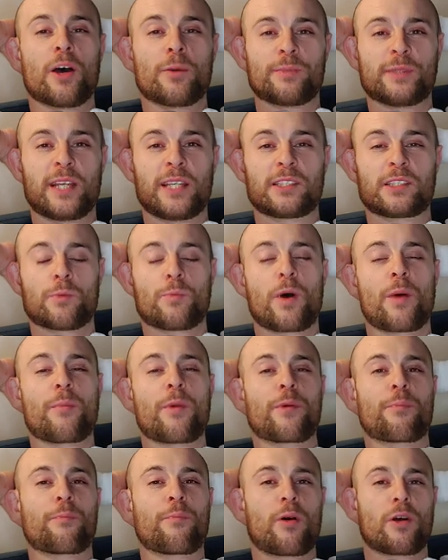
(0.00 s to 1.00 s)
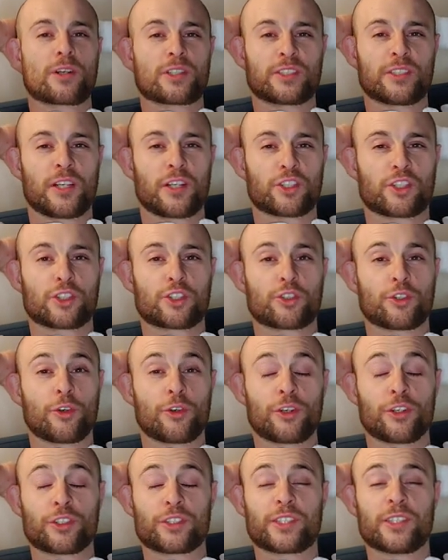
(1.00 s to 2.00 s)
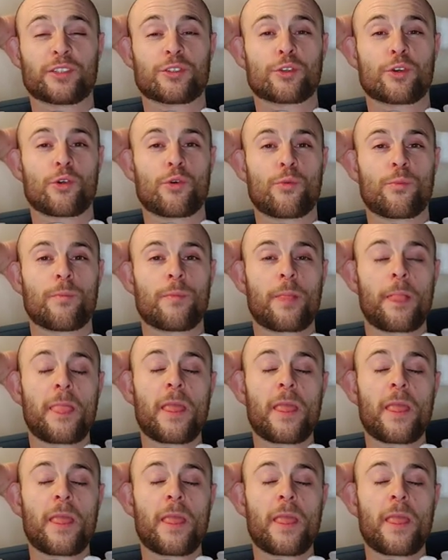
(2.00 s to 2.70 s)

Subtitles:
update about my Parsonage Turner syndrome.